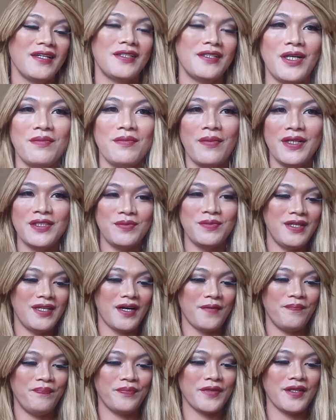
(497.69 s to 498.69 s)
So I'm going to be
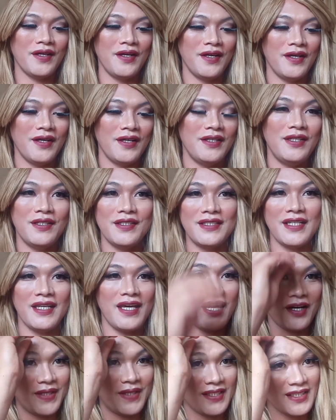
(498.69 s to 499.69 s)
using
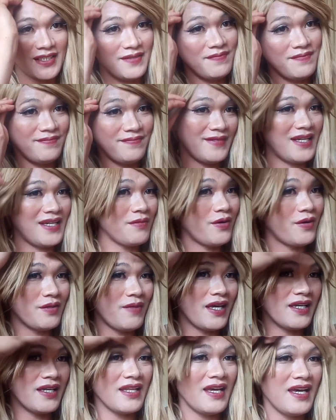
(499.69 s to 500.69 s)
hairpins, and I'm going to
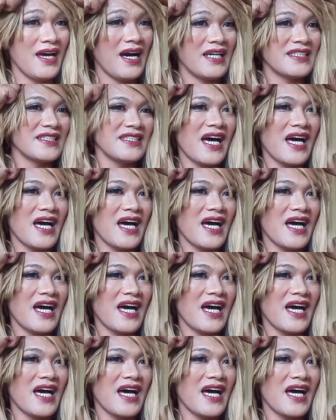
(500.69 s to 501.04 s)
make it as